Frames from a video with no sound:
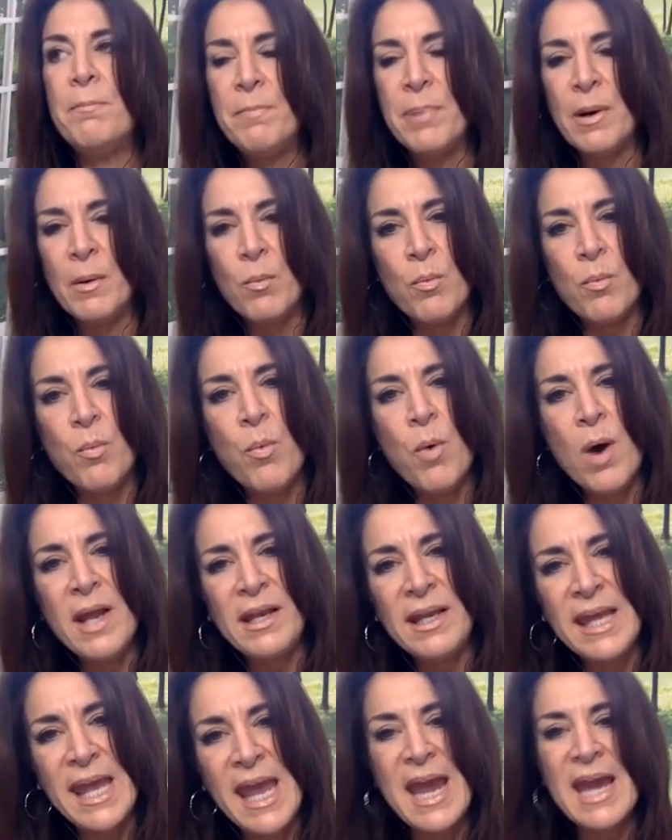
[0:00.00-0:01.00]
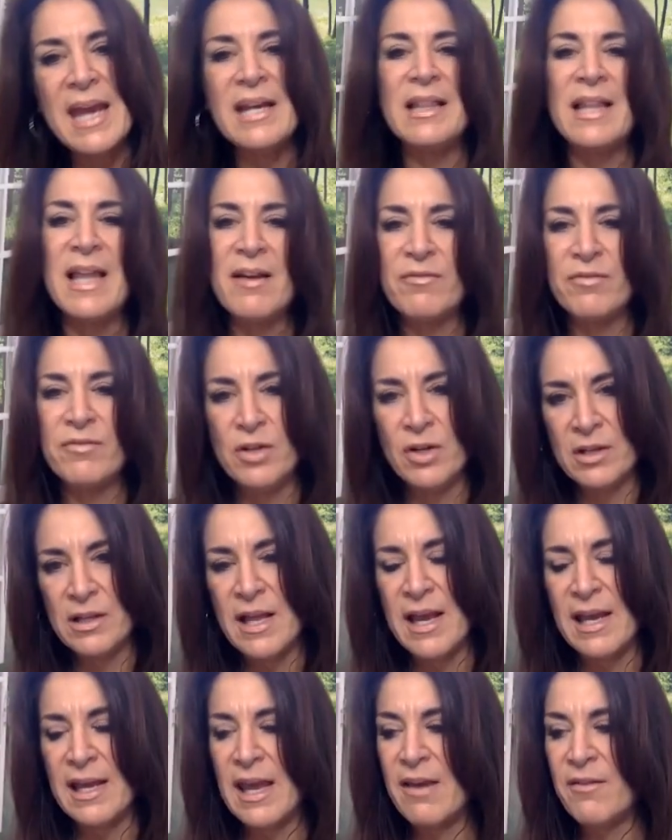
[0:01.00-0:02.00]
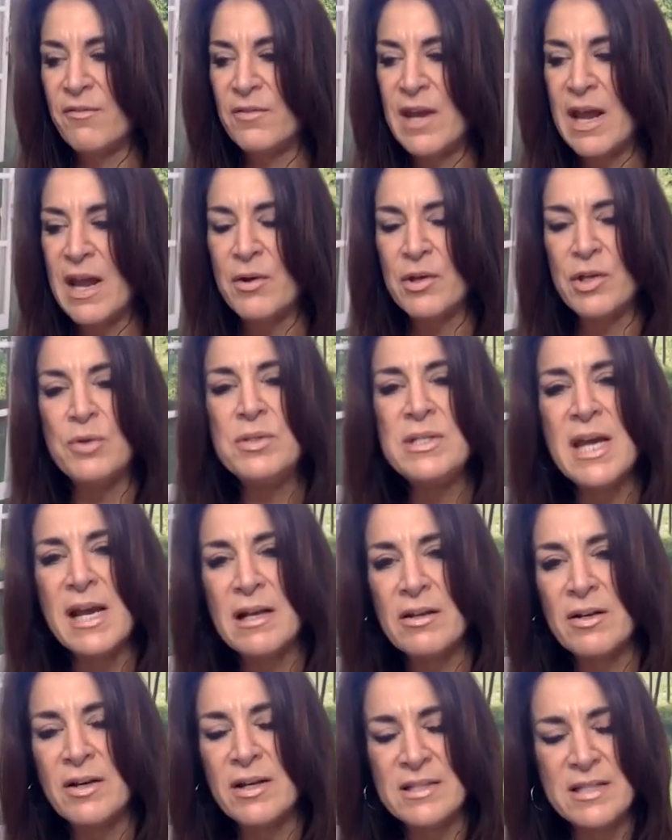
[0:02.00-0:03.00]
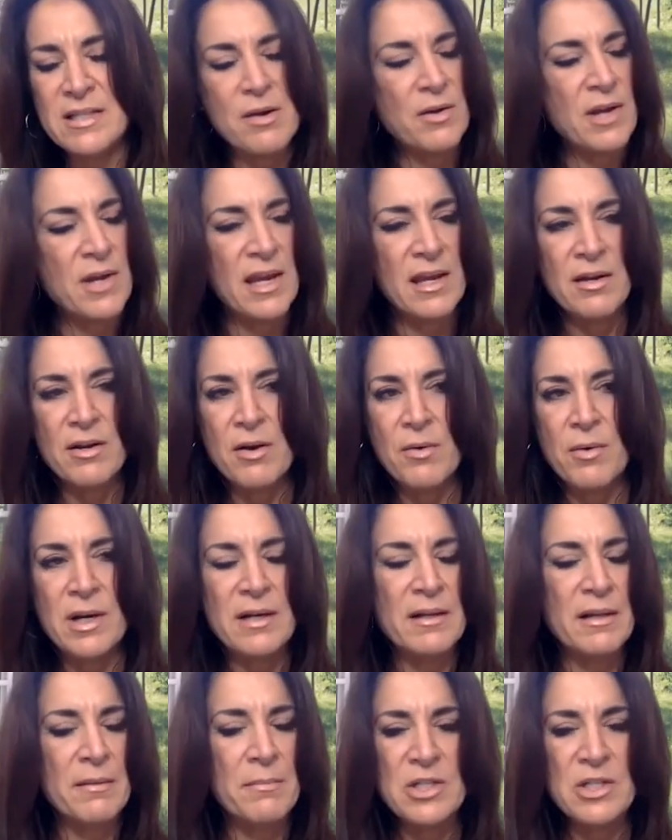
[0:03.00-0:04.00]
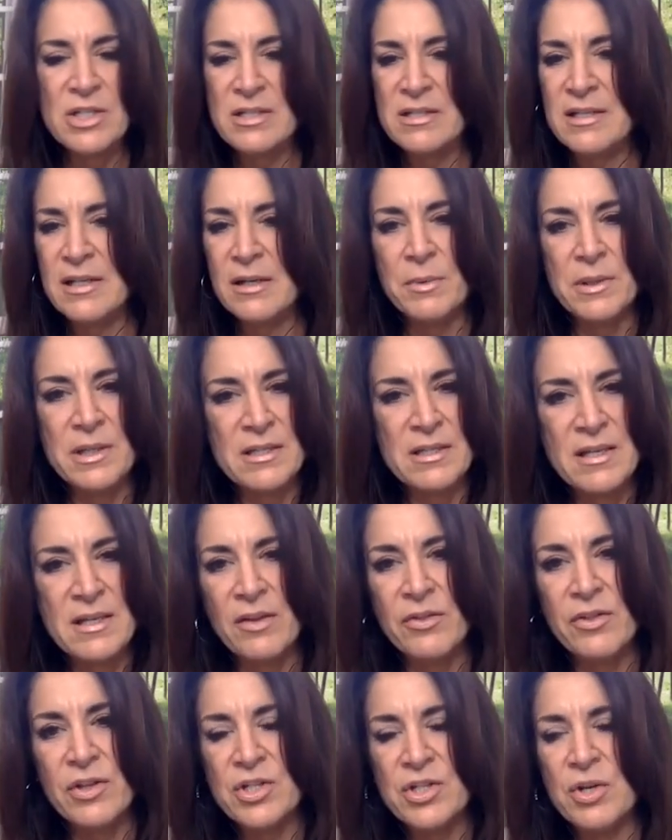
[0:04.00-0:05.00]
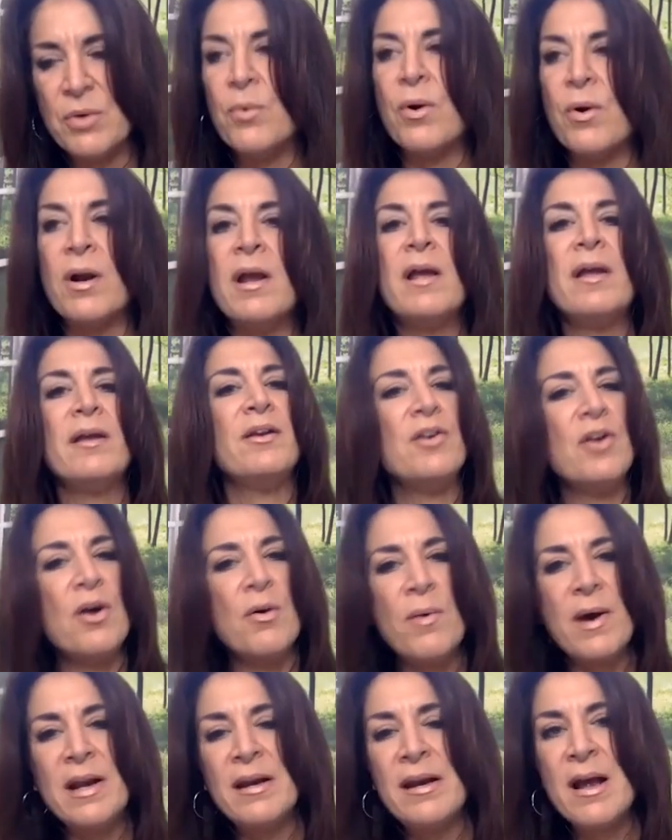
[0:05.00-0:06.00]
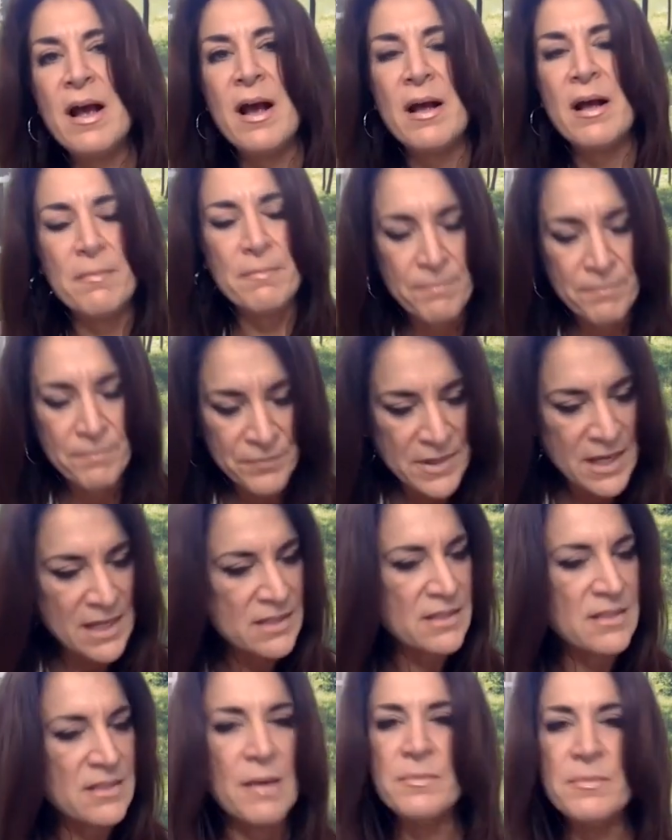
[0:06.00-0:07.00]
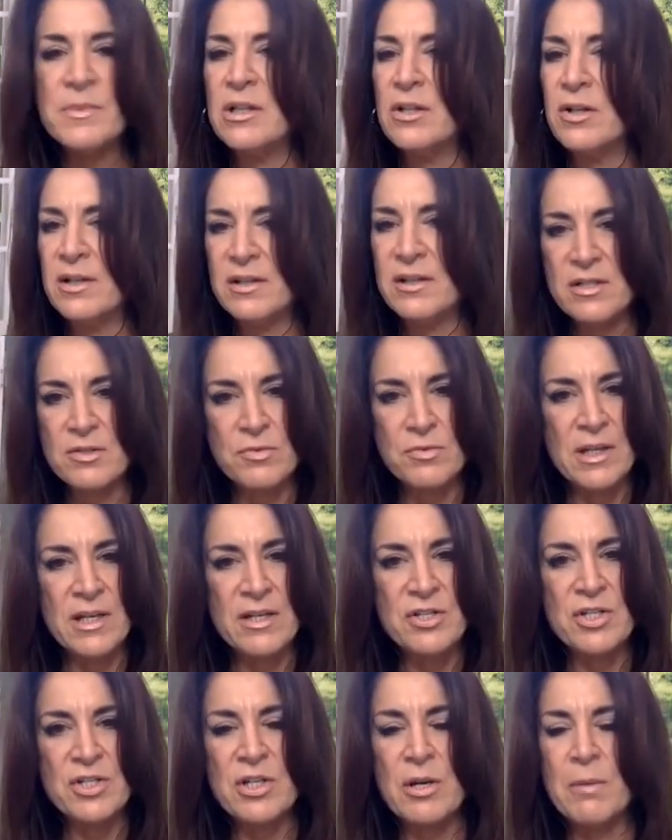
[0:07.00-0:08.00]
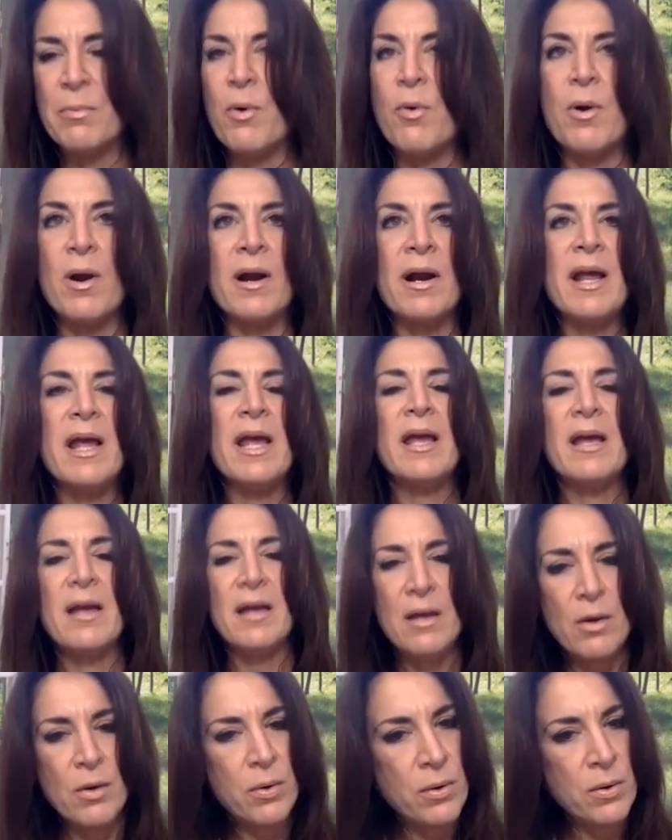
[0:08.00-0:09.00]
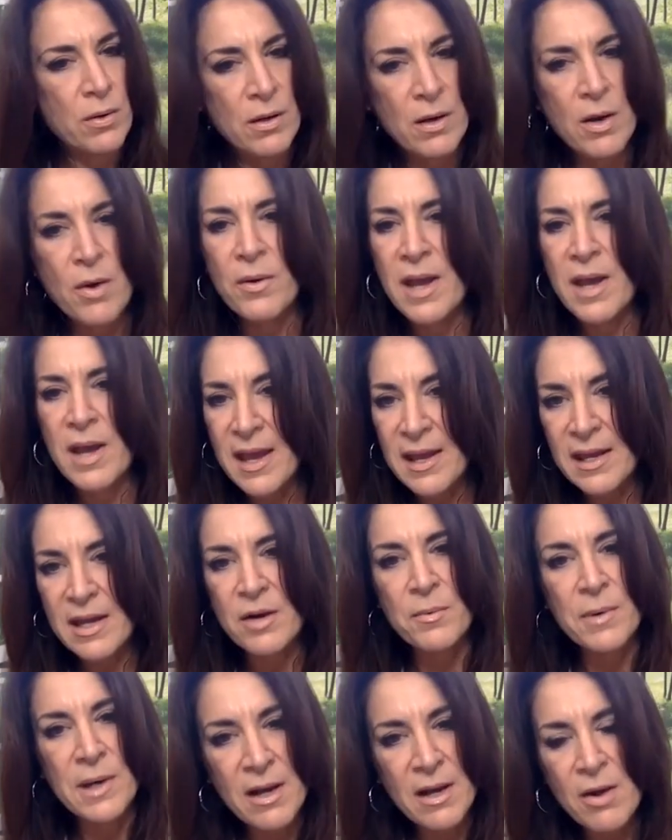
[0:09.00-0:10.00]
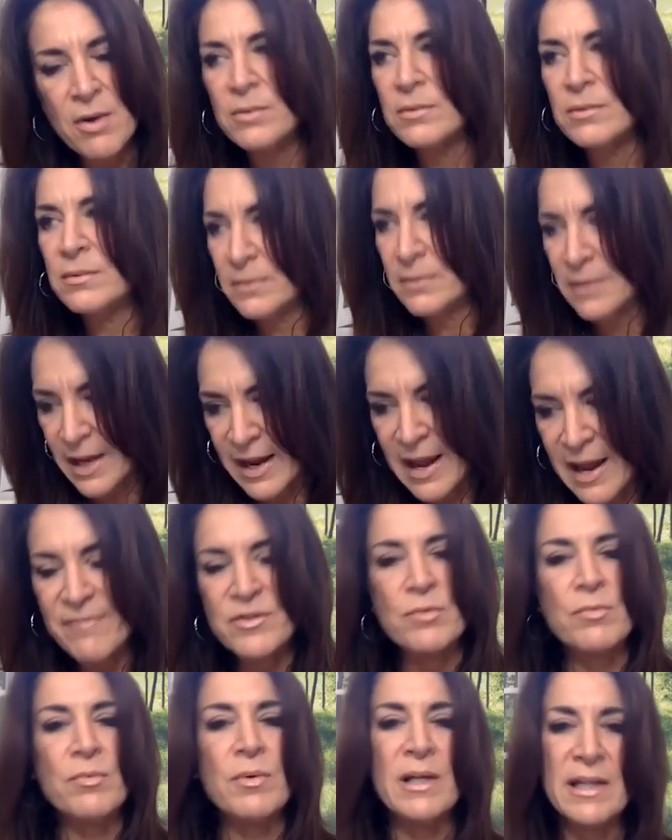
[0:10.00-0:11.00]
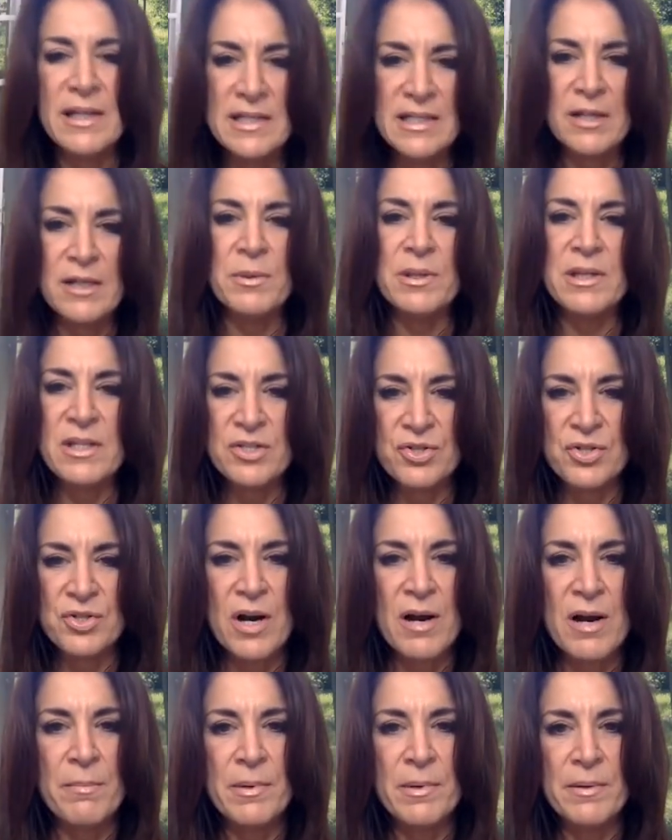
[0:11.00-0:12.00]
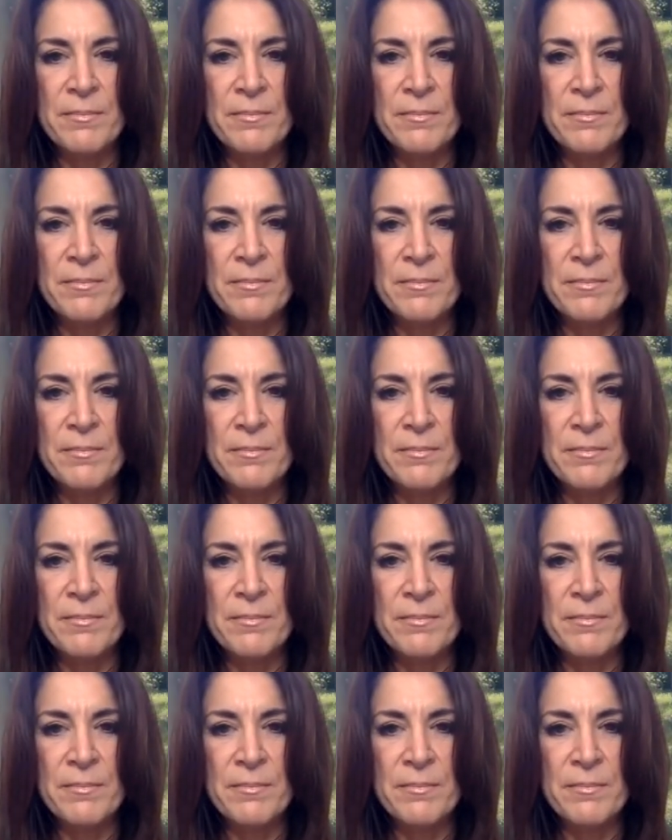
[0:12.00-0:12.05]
But what can life look like if now you take a look and say, okay, you know what, let me just deal with this health issue. Or, you know what, it's time to look at this relationship. Or, okay, here we go. I have to really deal with this job.